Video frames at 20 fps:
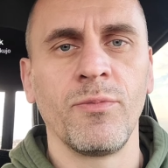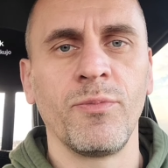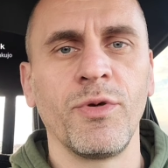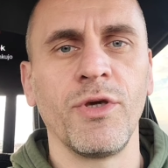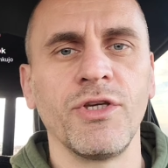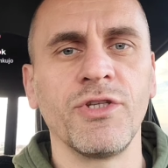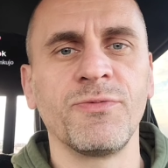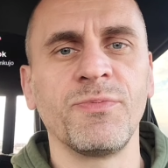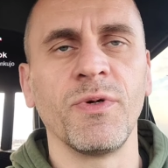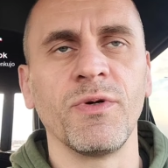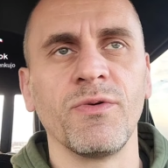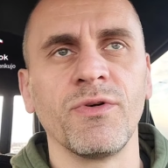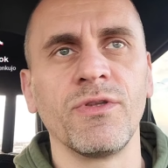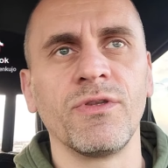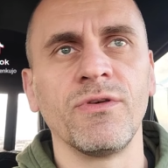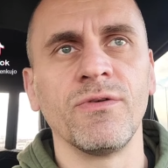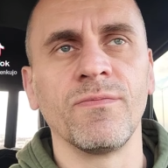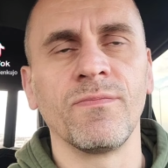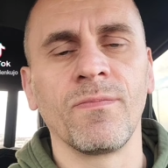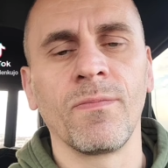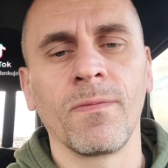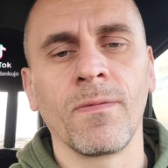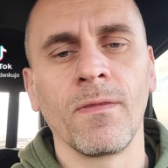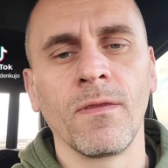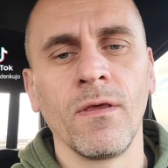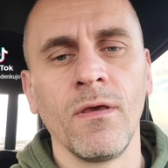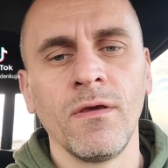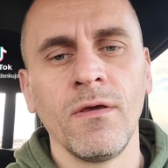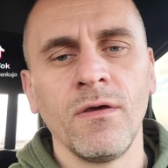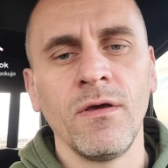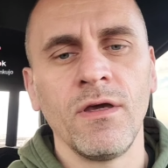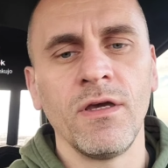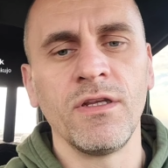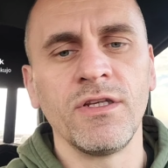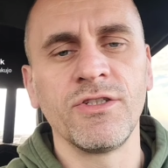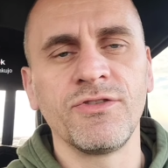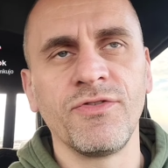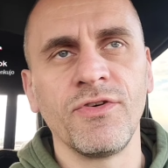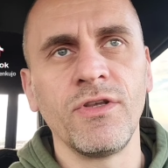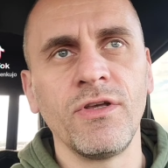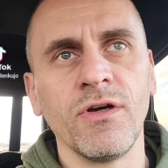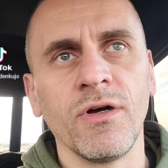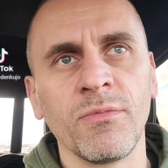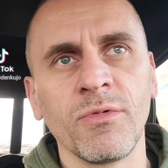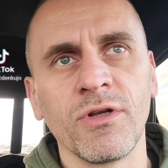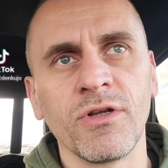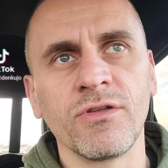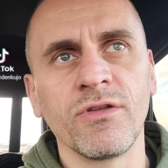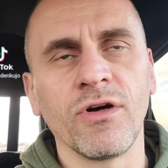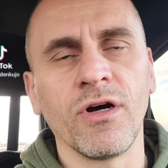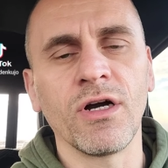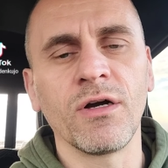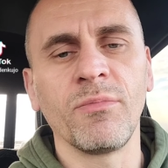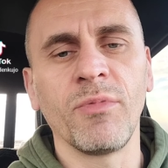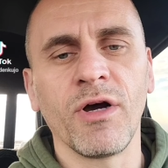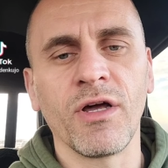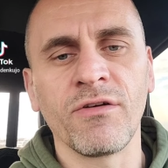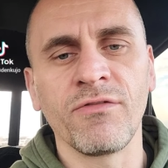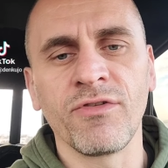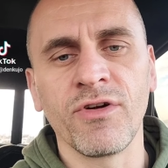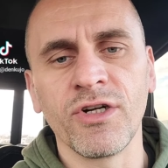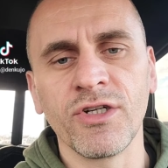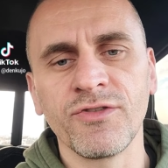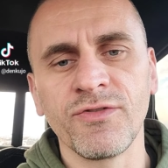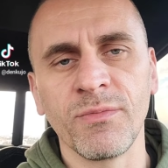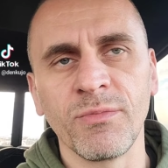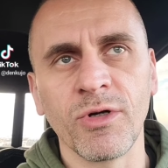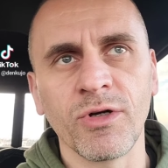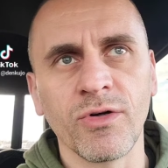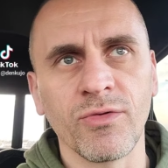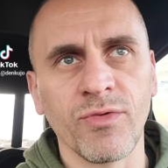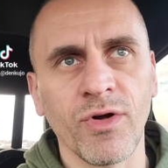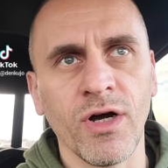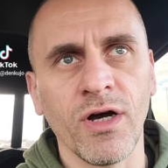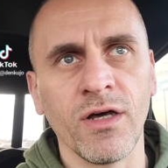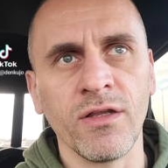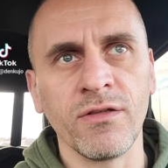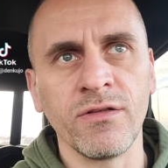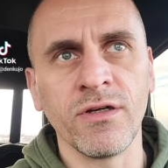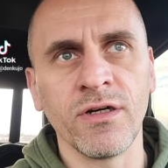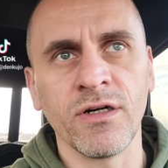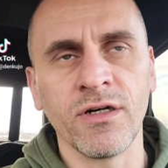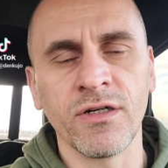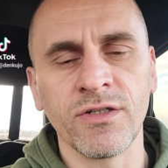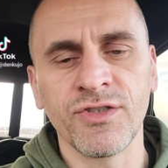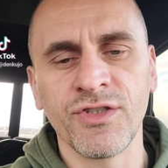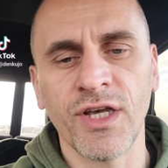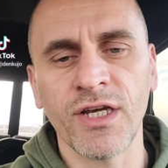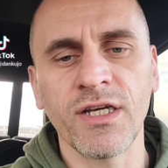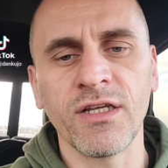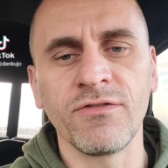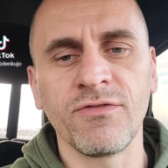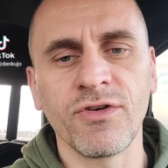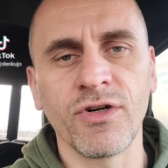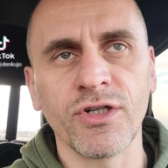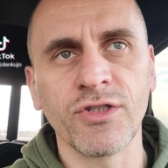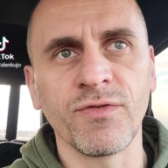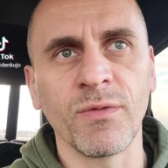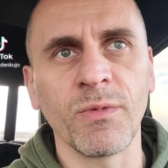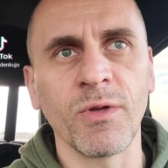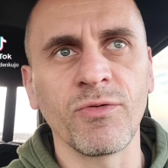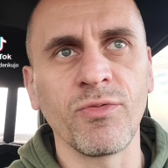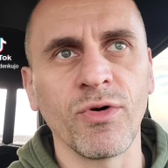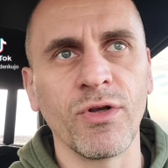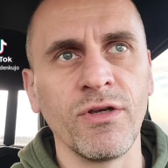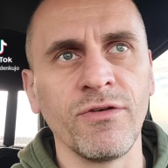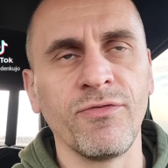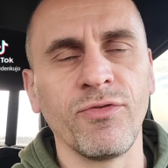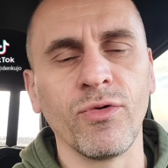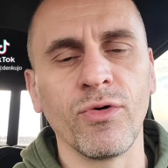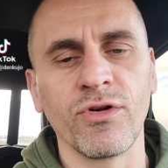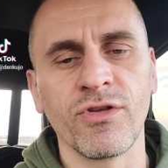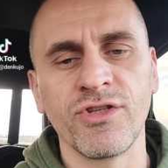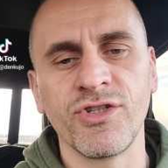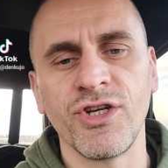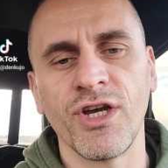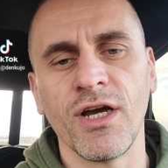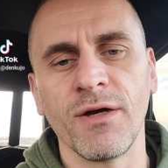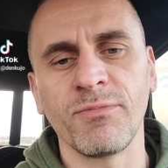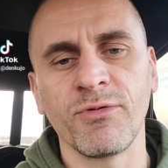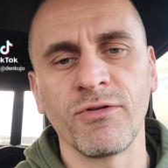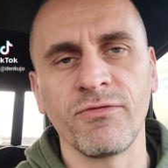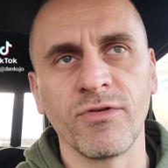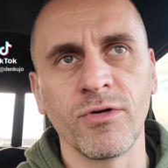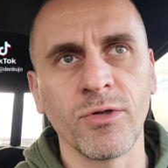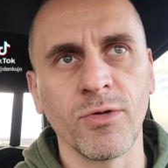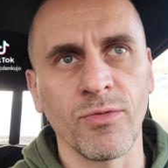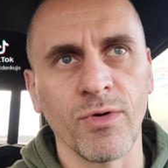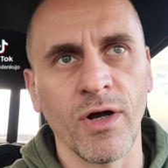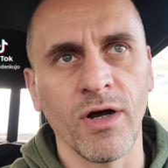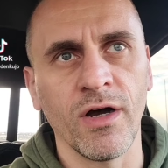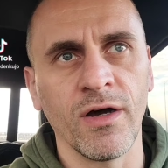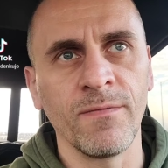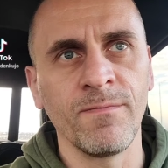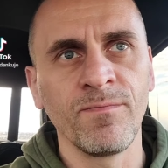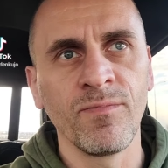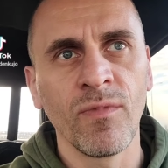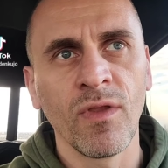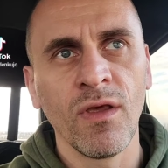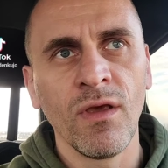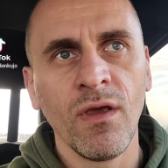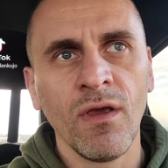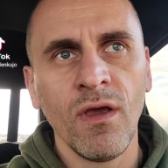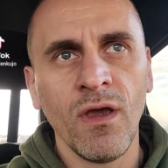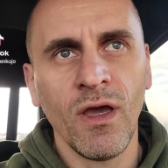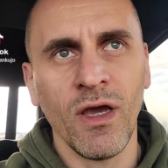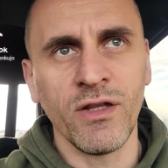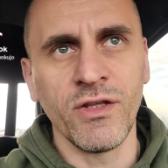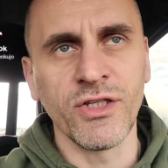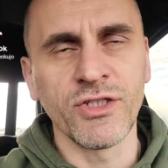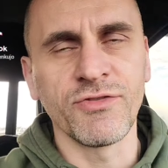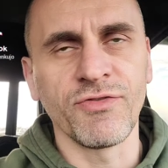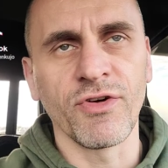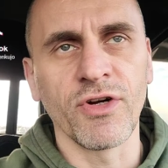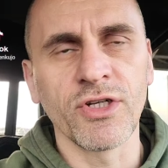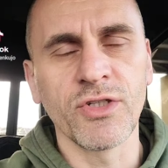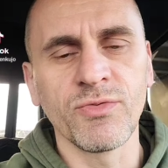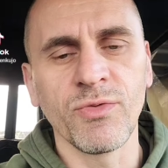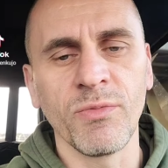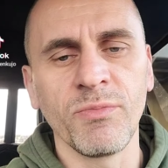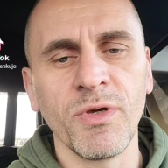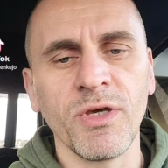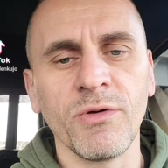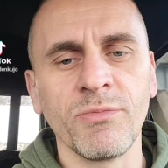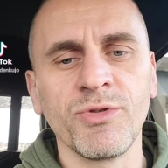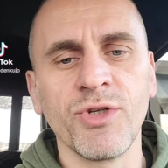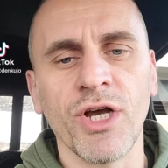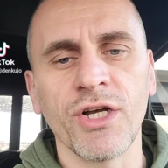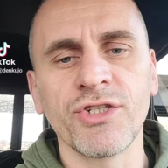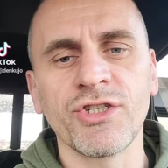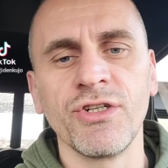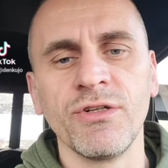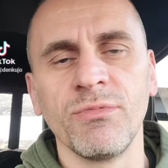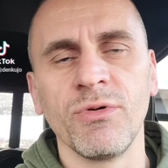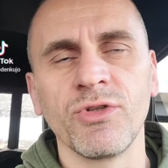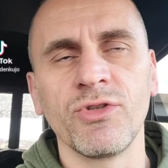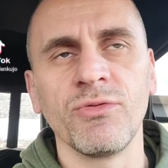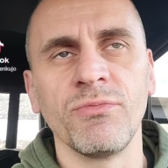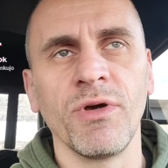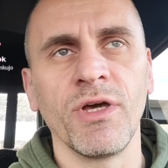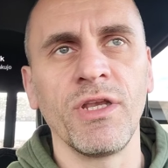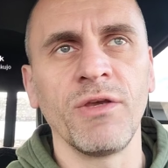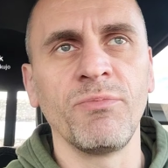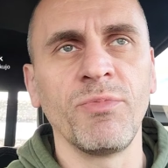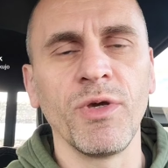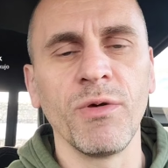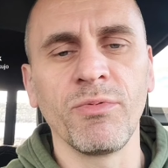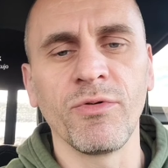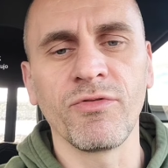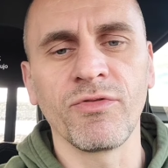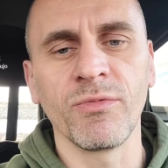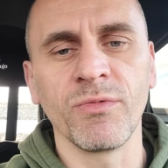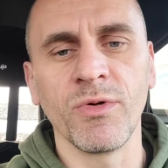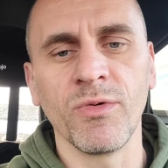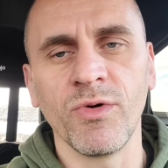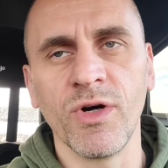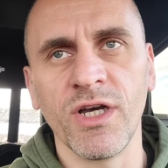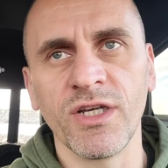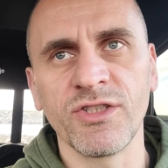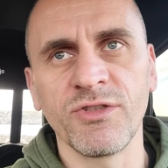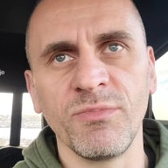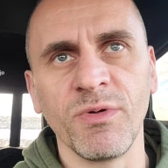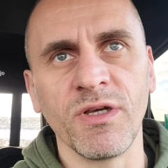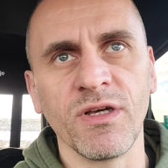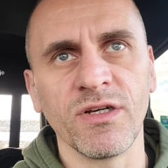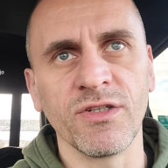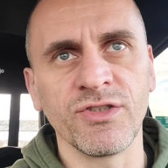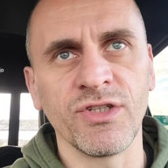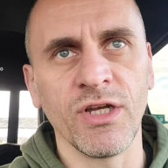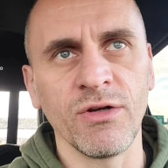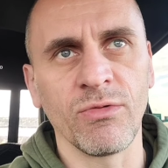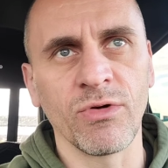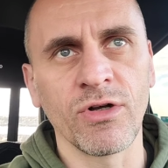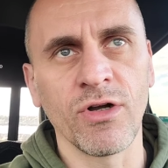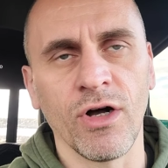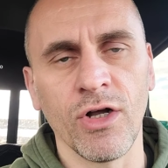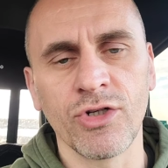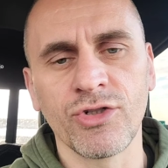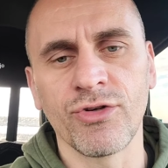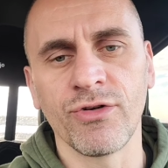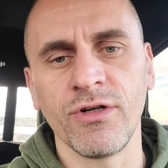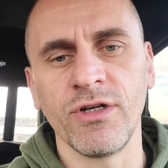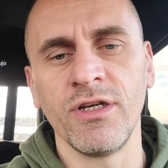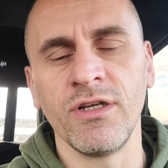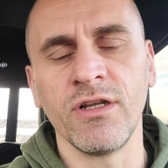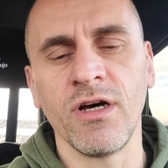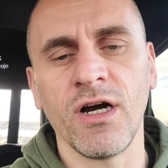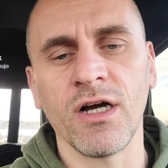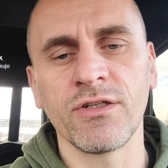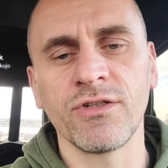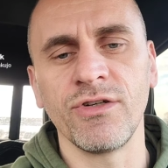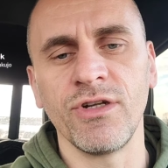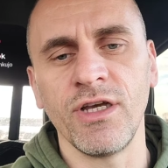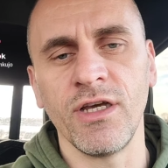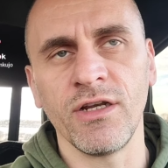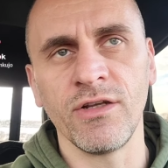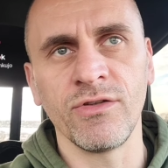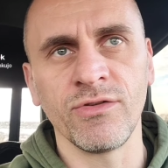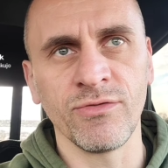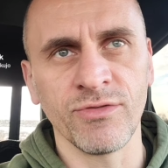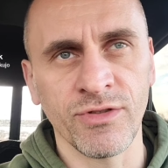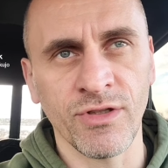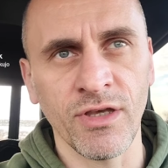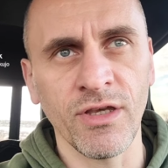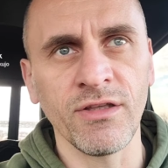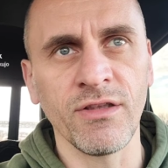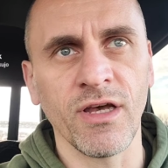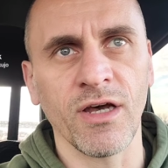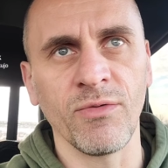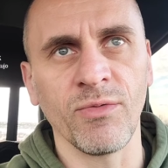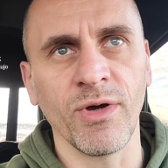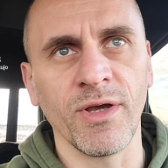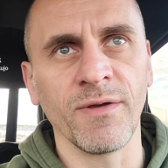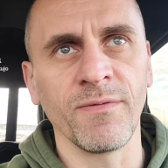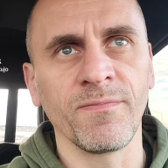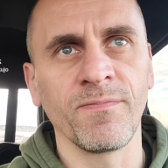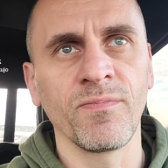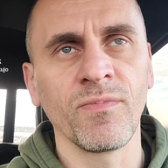Peace be with you. In this video, I'm going to talk about a verse from the Quran, the second verse from the 24th chapter of the Quran. And this verse will be objectionable to many people from the West because they were culturally indoctrinated to think that way.